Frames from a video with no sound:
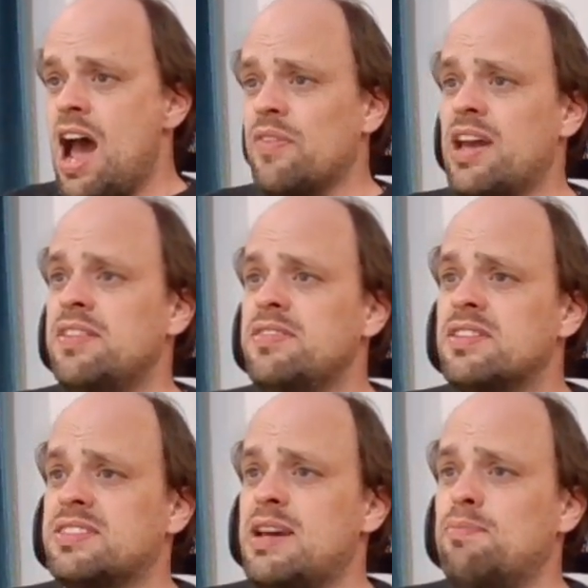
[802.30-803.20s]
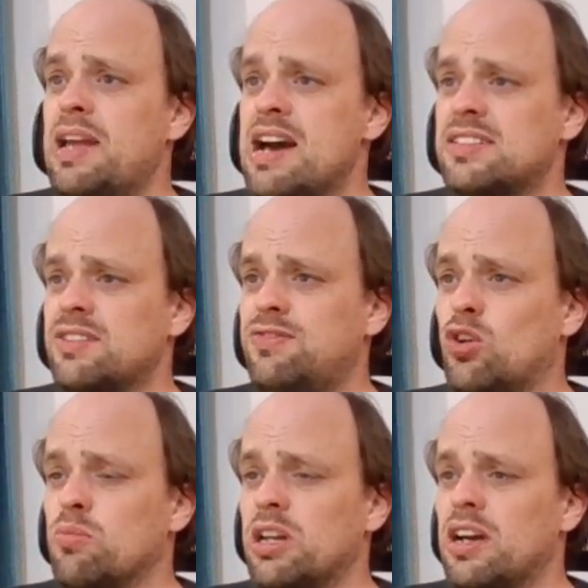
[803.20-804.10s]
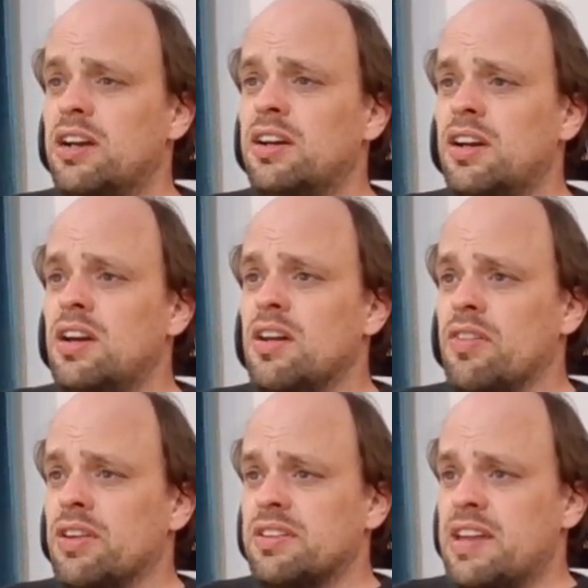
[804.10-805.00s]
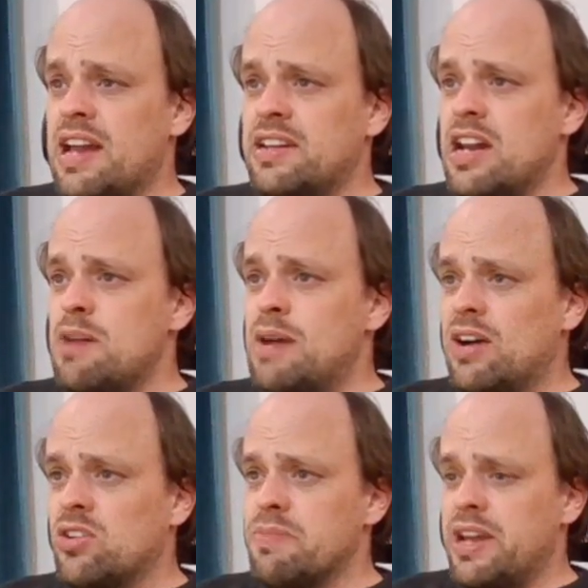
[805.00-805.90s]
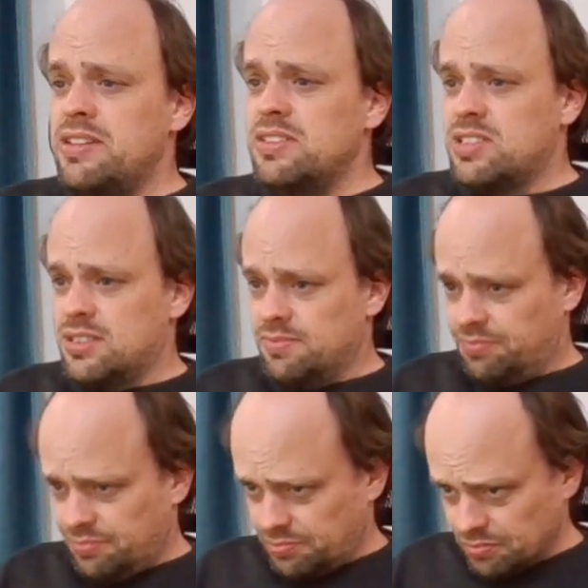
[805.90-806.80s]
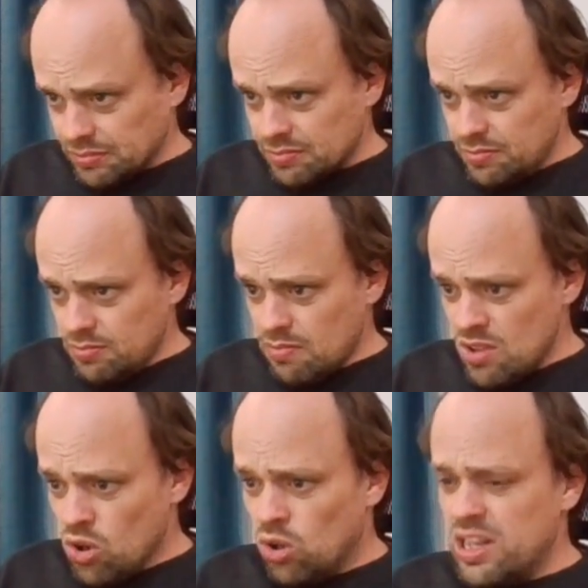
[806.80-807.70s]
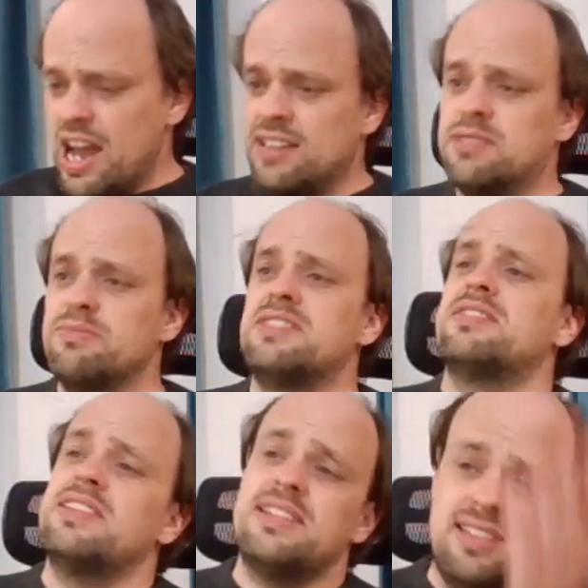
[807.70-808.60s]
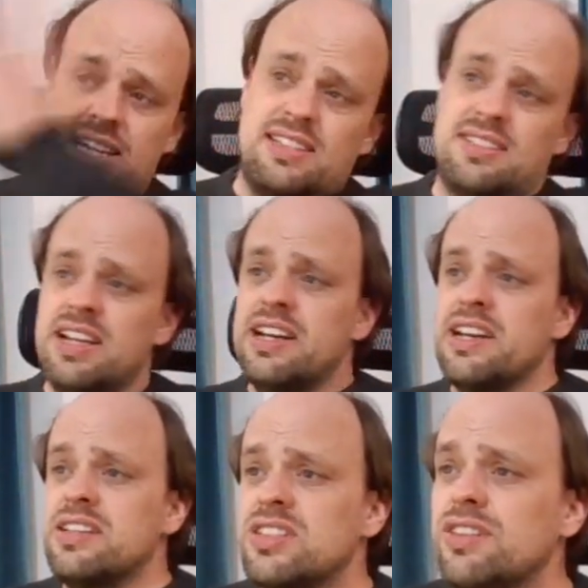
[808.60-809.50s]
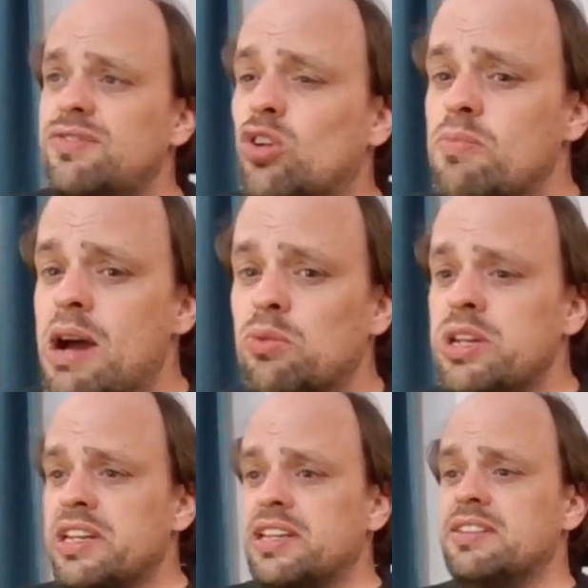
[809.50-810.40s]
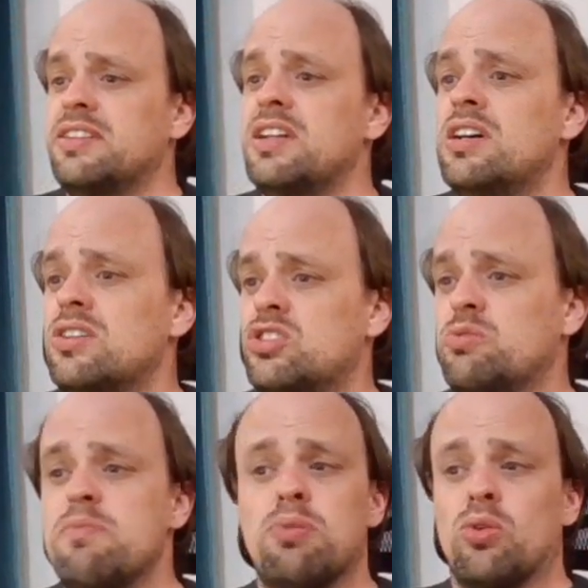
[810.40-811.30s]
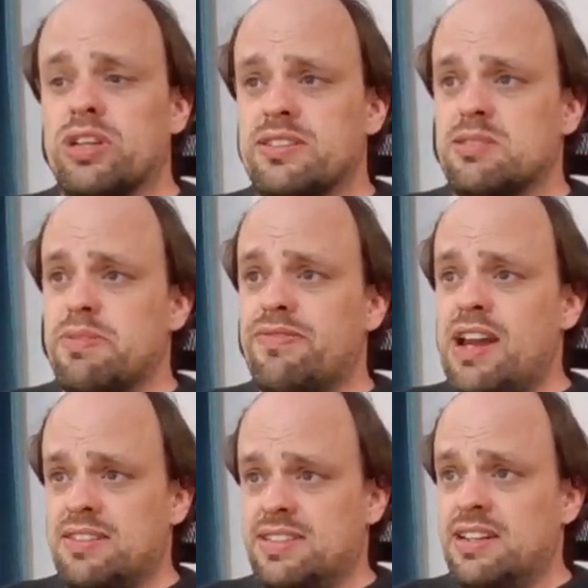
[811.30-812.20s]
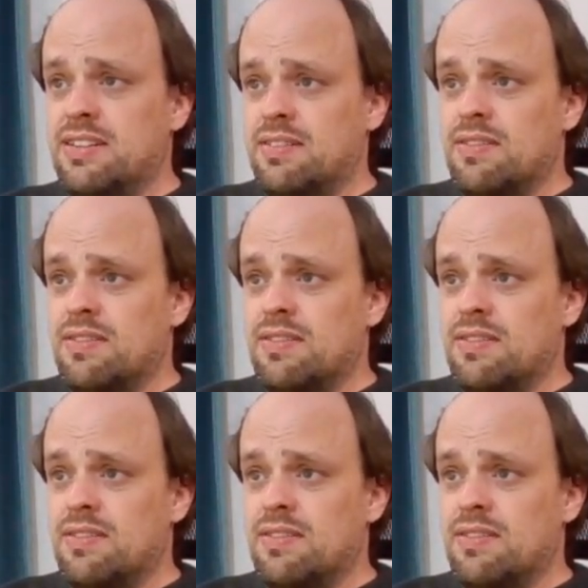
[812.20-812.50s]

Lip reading: And then the template has a formula that then amalgamates all the items into this list into the format we need to import into PerfectIt.